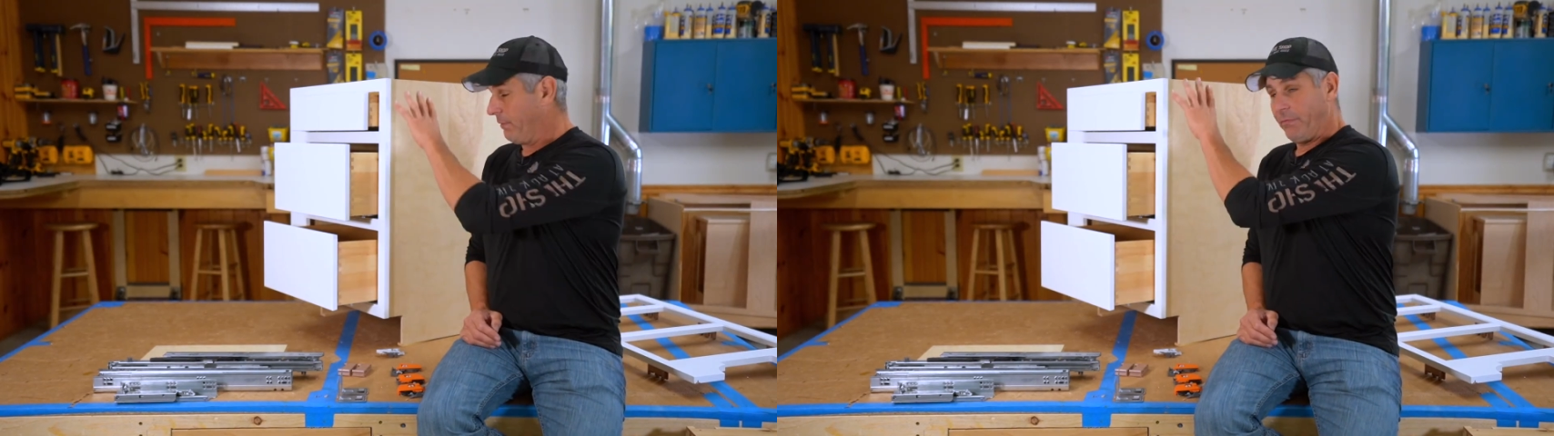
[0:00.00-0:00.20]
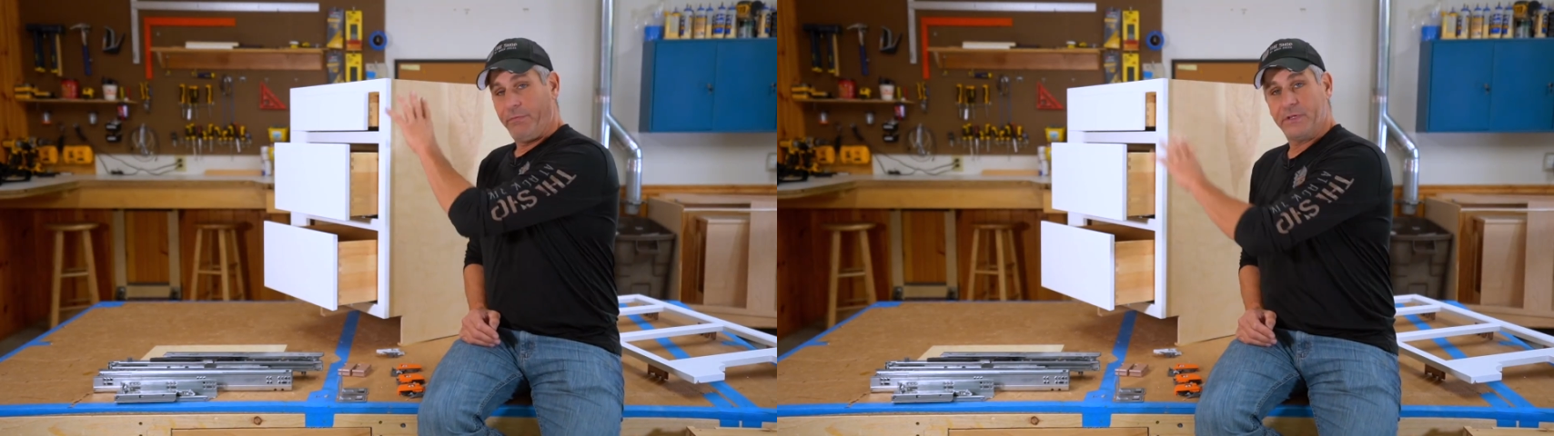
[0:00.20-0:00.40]

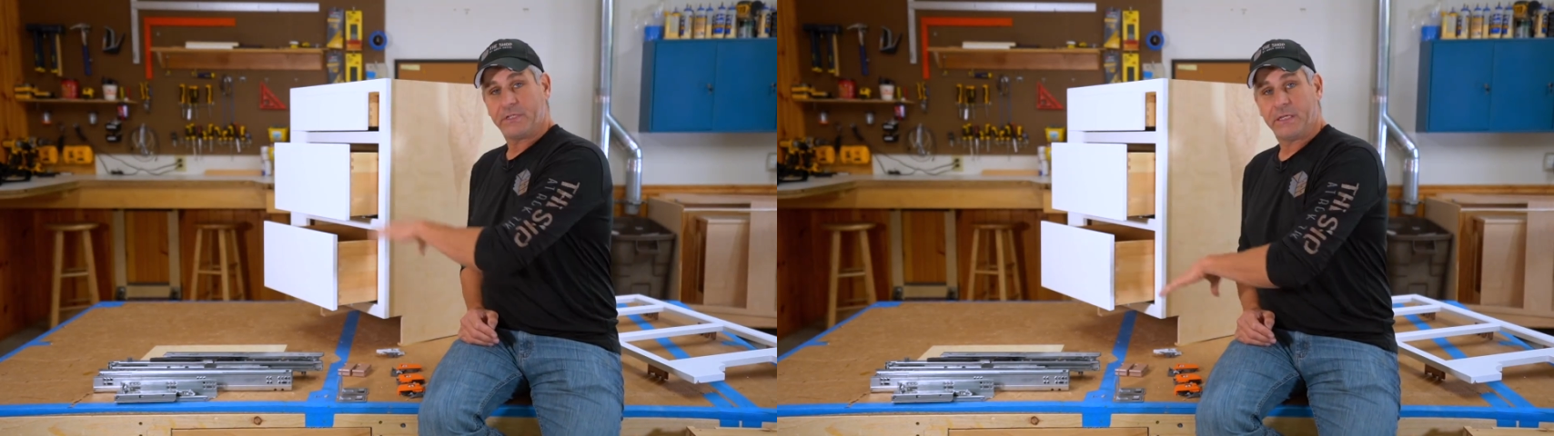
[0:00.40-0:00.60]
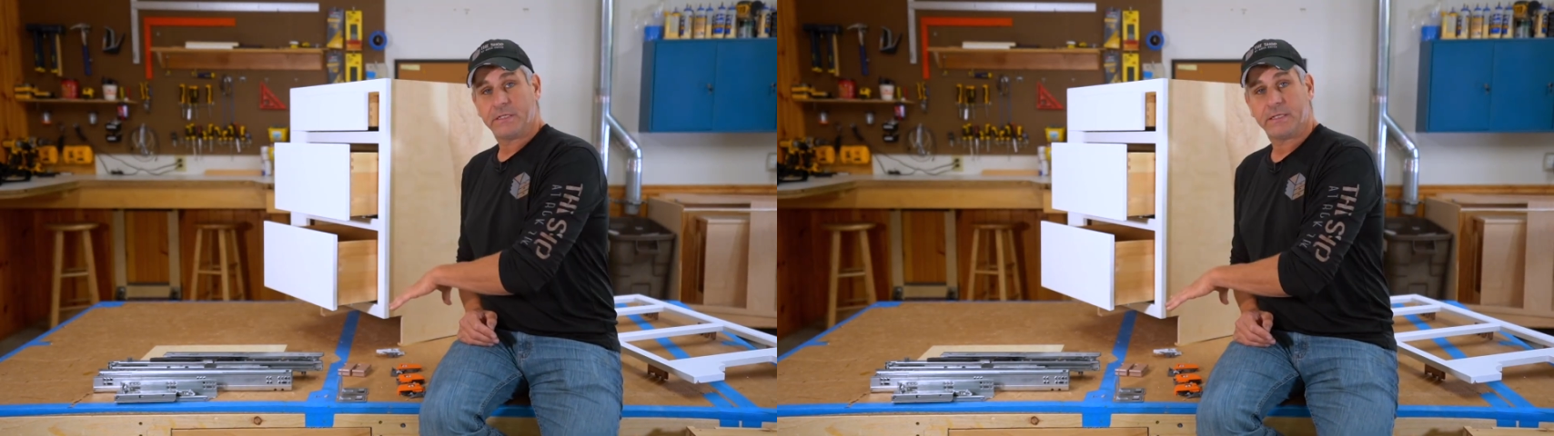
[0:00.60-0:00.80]

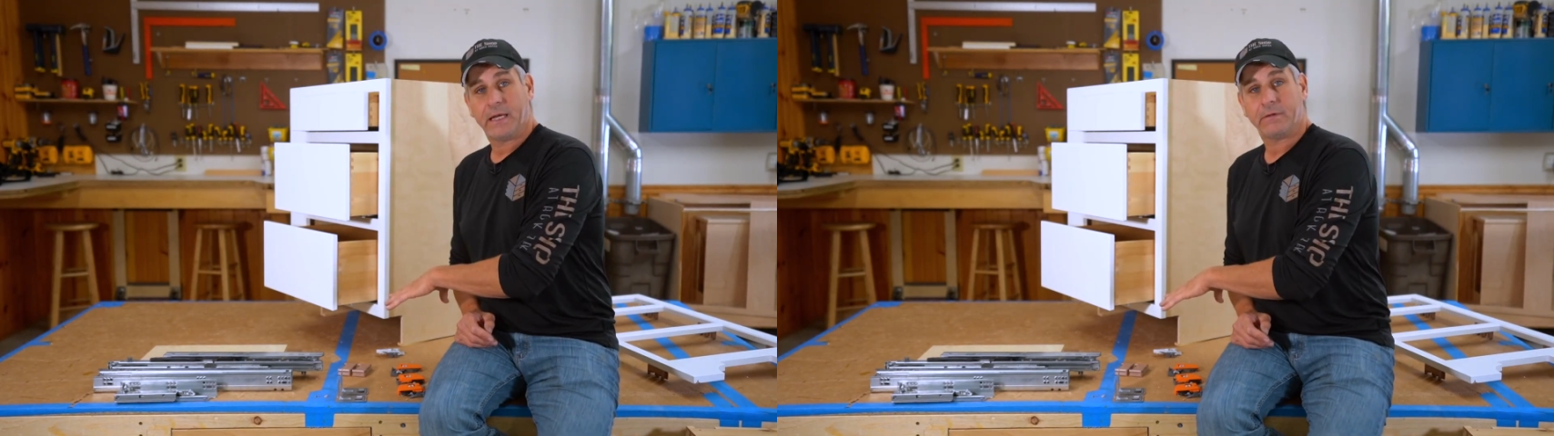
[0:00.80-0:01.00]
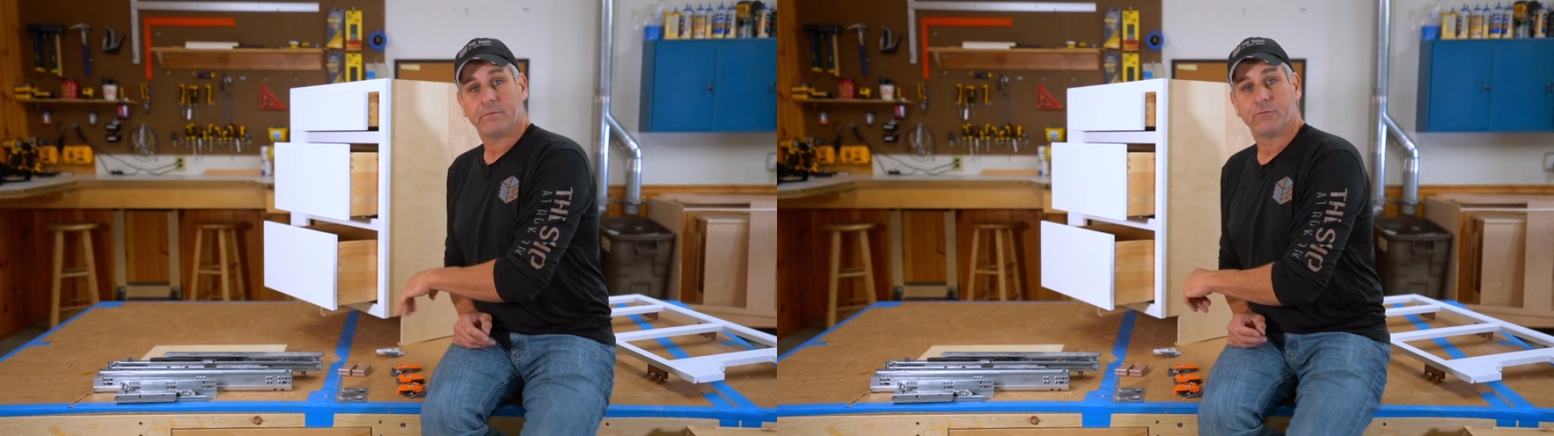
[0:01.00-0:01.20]
This
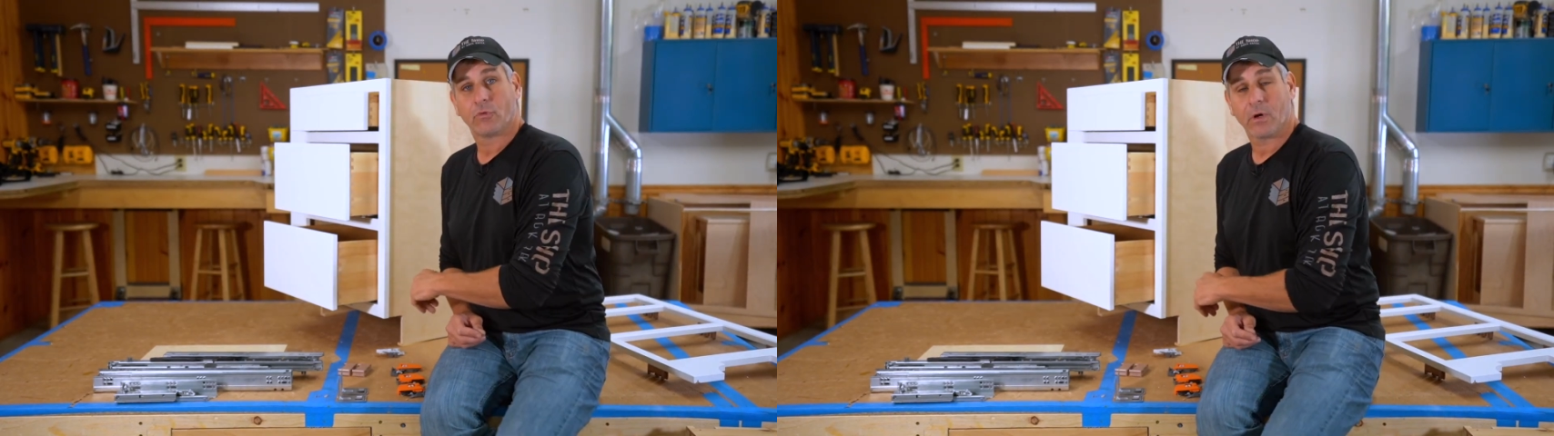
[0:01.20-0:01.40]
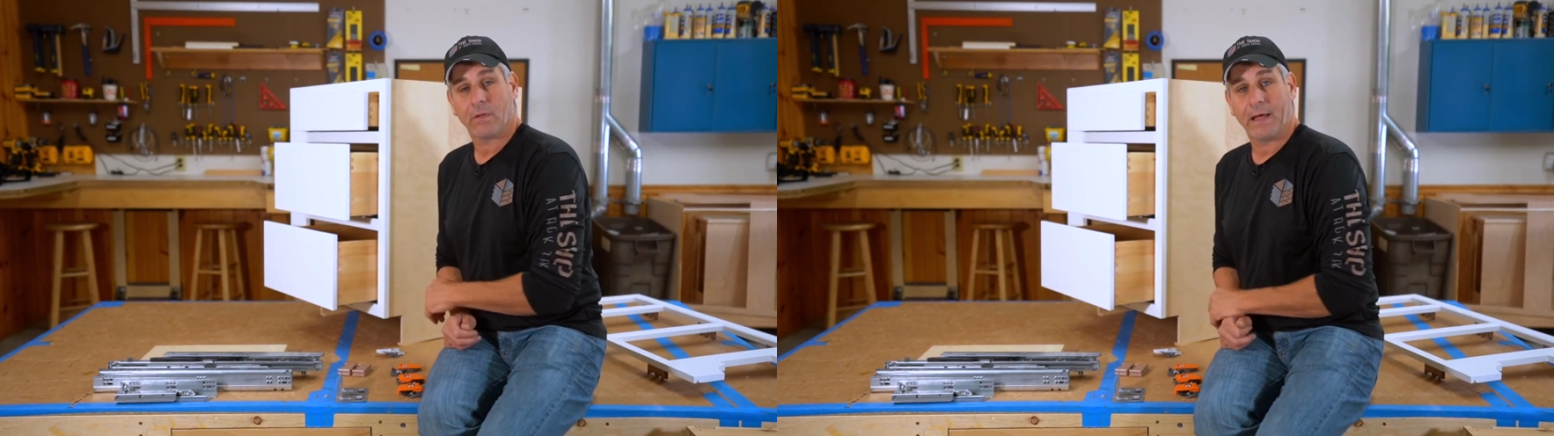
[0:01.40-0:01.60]
inset
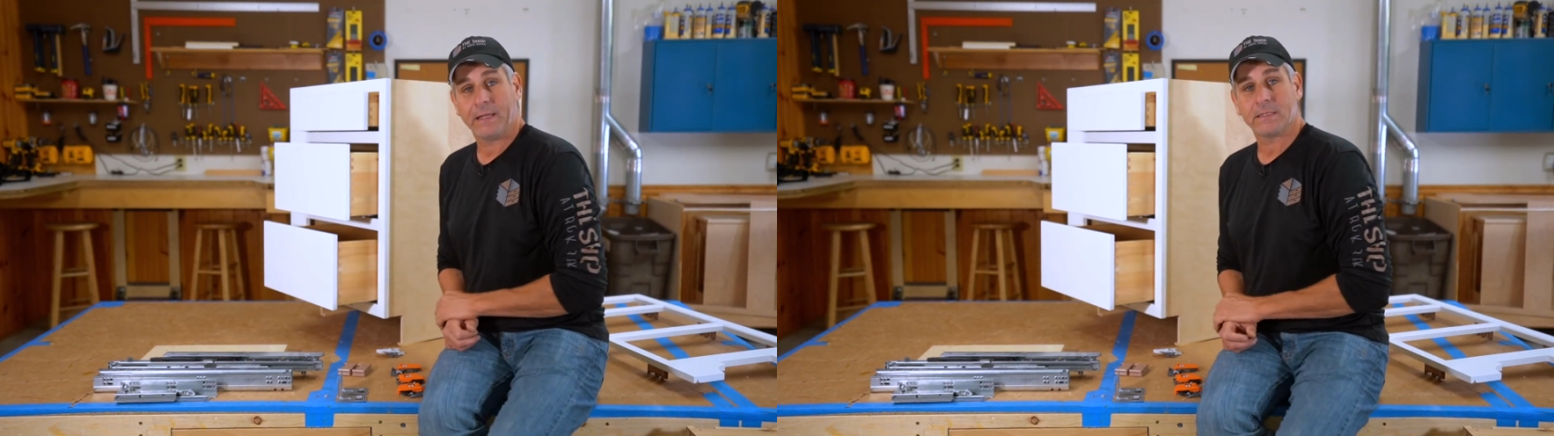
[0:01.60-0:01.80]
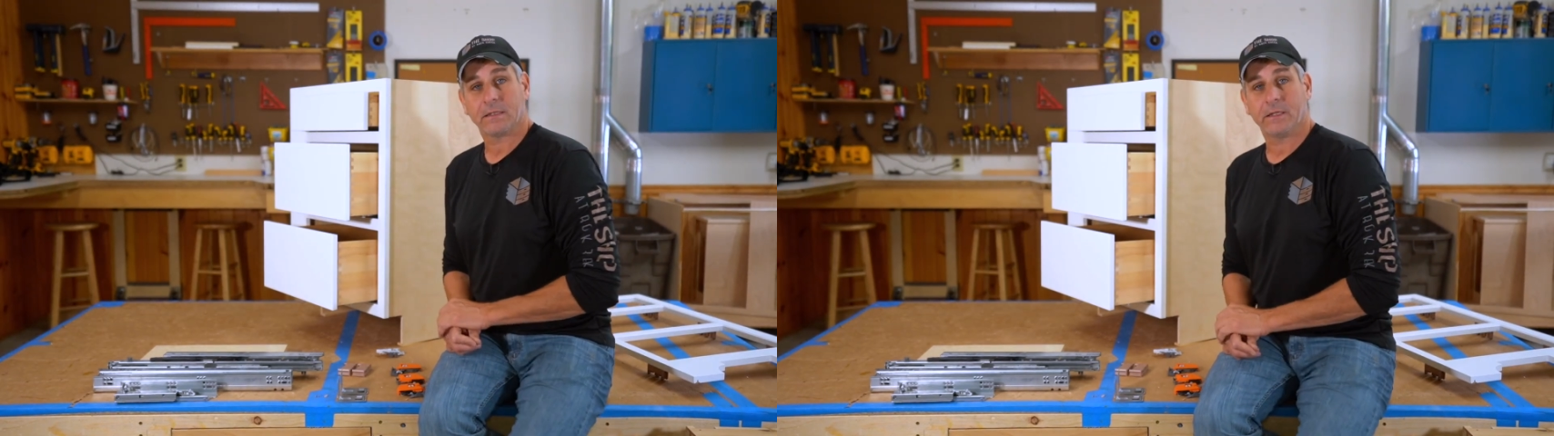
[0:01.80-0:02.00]
drawer glide
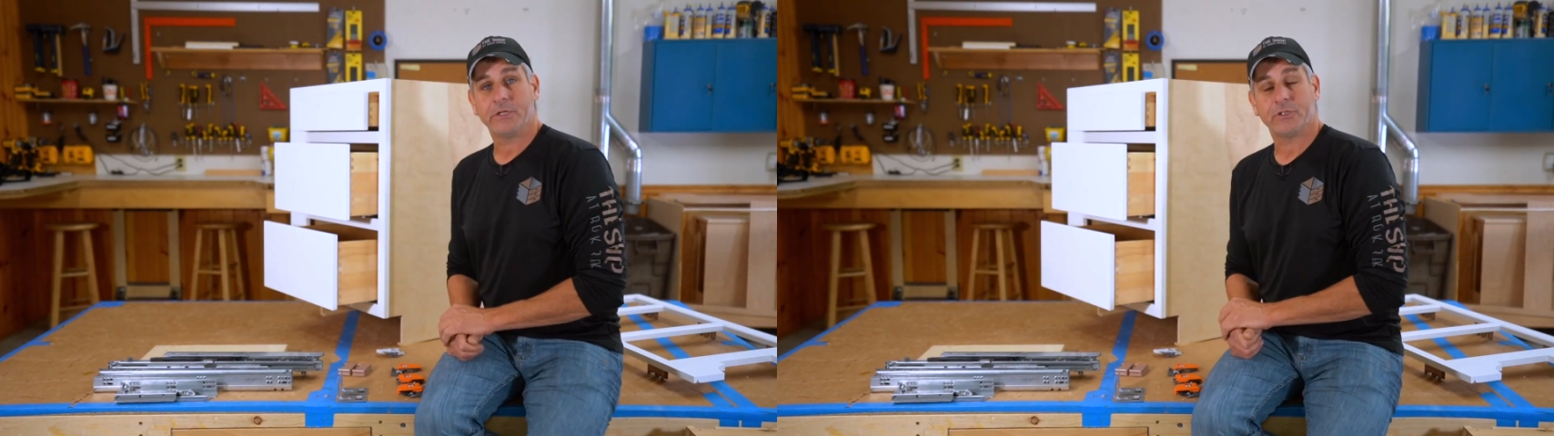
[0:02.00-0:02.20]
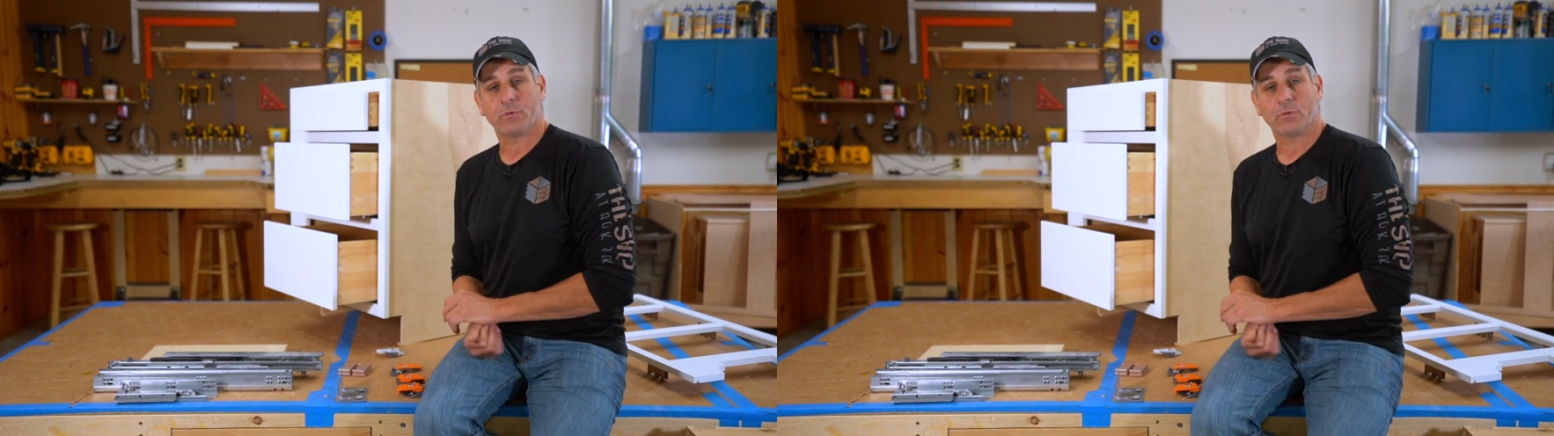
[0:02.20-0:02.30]
installation